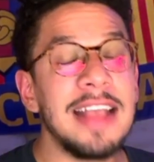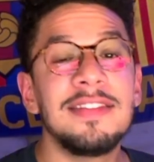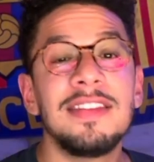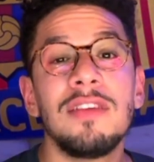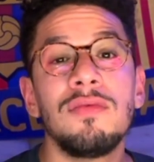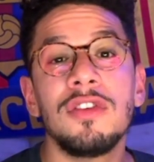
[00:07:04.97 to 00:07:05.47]

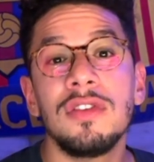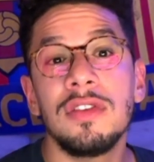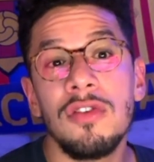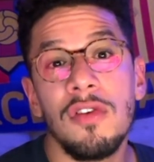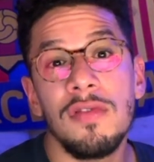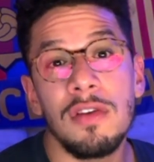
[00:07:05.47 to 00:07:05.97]
the
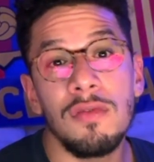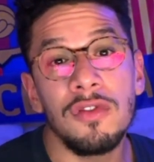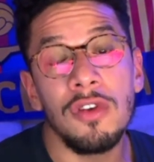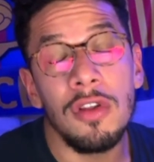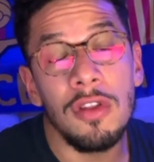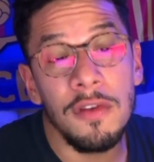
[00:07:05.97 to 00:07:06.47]

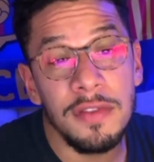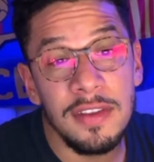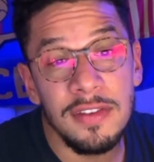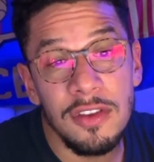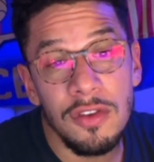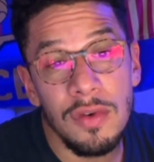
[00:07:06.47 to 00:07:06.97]
result of this
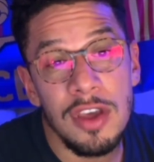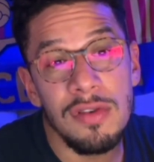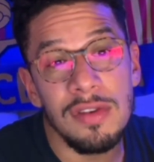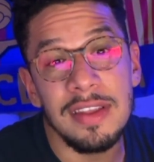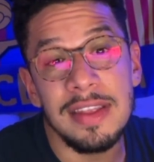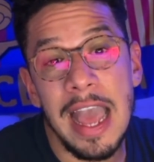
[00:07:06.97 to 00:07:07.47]

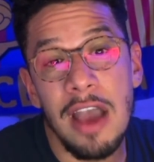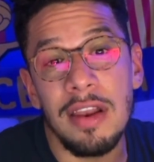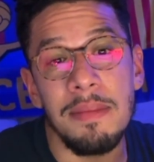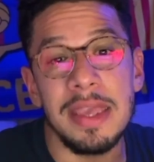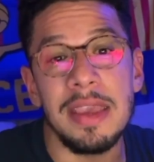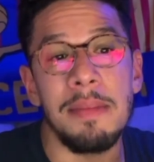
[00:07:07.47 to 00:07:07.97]
situation is now
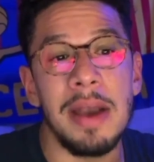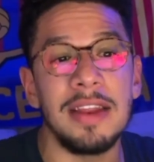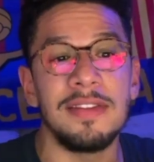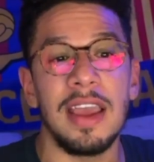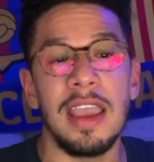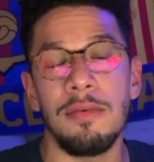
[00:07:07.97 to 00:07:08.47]
Lamine Yamal is
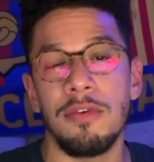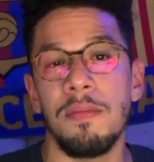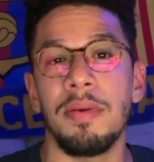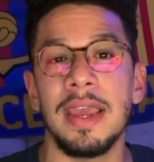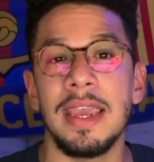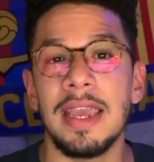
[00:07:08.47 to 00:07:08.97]
not able to
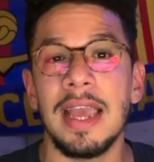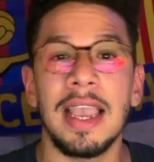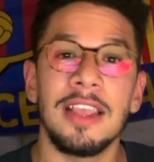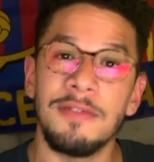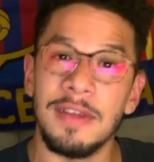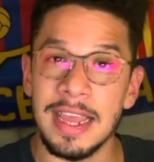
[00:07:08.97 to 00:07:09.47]
play
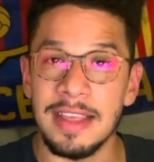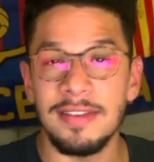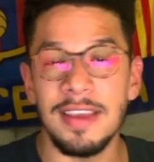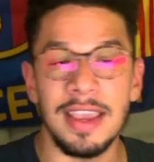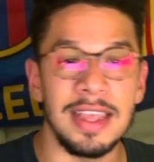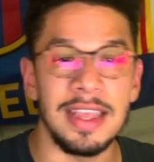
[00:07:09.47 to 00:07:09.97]
against
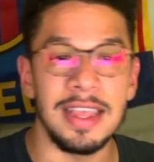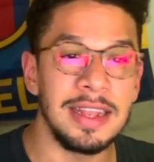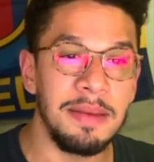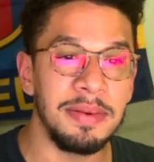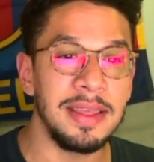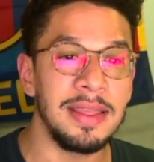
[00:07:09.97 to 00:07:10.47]
Valencia. He did
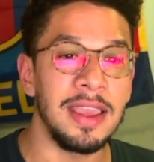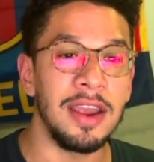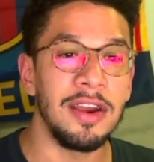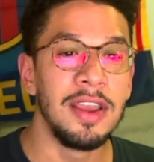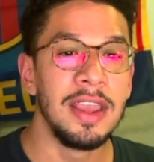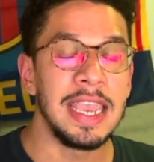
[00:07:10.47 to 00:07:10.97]
not play
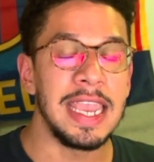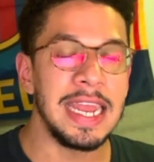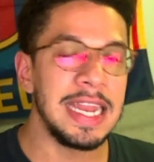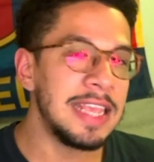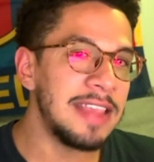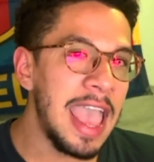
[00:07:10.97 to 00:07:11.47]
there. In
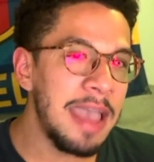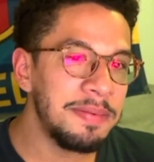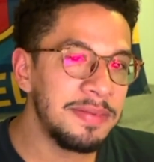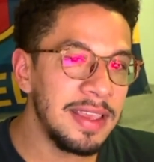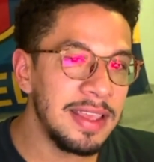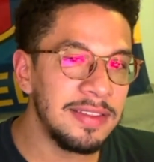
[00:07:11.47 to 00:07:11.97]
his
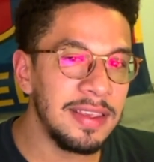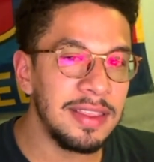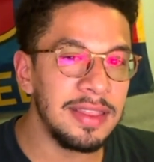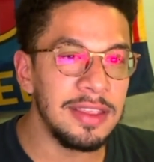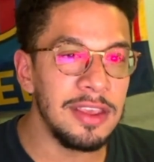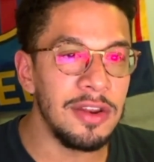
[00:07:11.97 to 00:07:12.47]
absence,
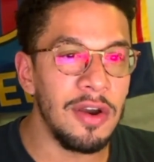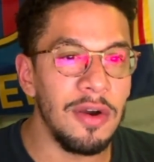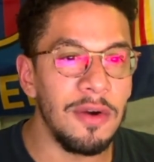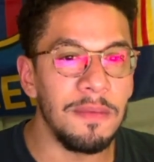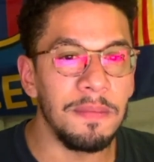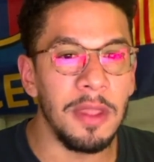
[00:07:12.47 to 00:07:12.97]

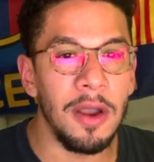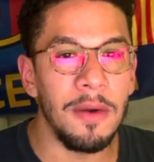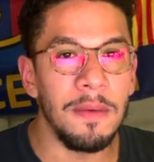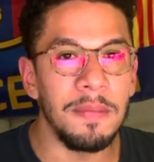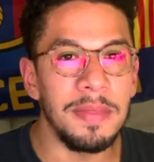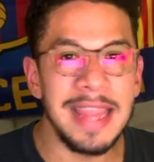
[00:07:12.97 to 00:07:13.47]

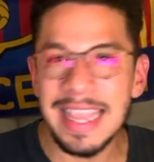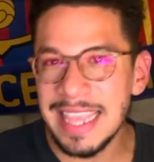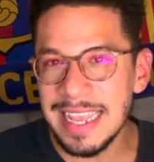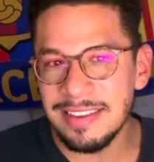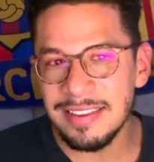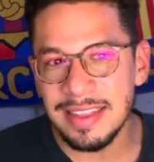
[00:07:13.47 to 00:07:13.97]

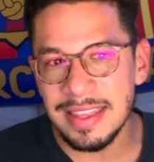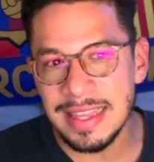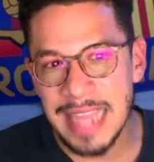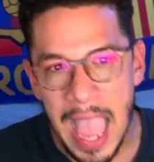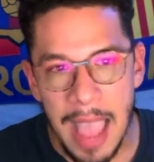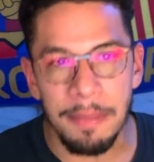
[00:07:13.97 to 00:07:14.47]
nothing
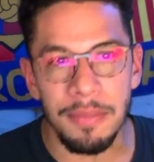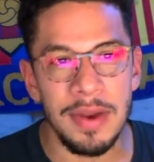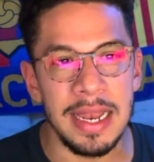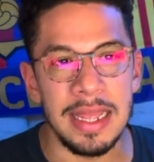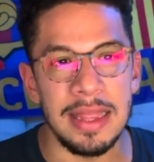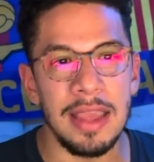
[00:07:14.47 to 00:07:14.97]
stopped
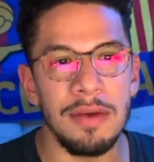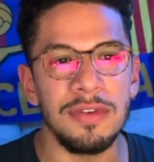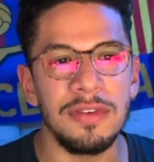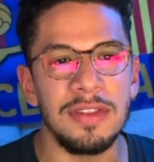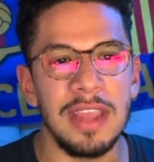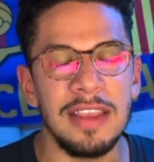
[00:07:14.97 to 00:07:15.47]
really.
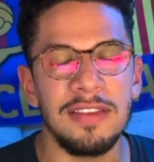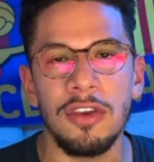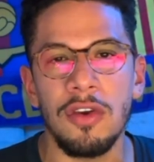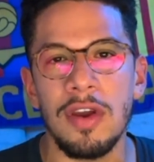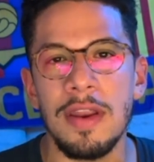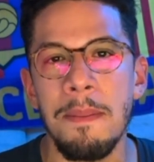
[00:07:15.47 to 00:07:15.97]
They
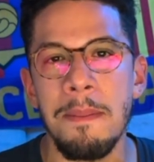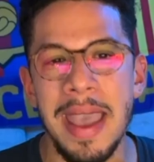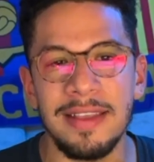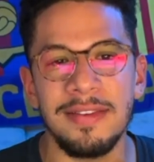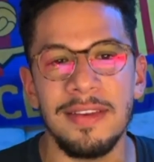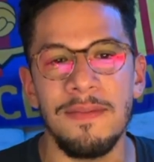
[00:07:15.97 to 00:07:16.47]
secured a
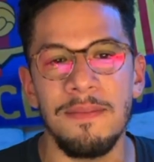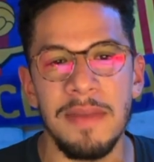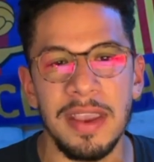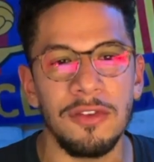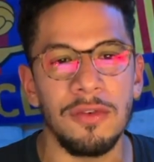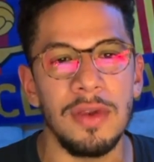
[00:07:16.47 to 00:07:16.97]
massive
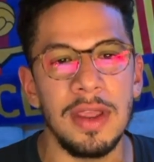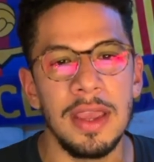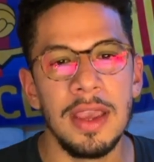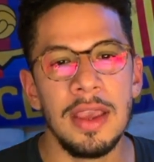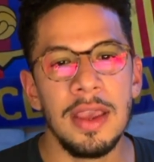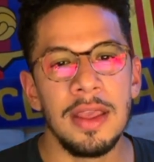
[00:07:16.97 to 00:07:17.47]
victory.
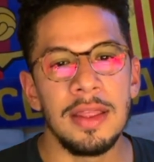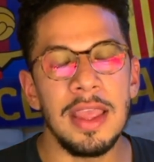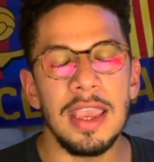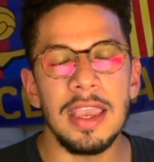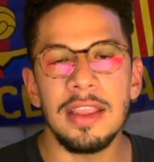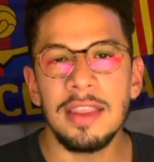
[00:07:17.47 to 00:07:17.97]

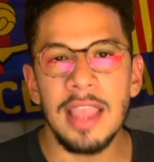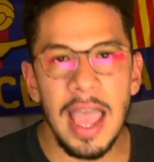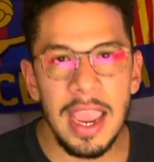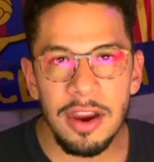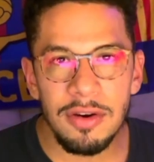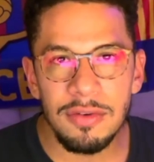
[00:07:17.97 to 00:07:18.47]
The entire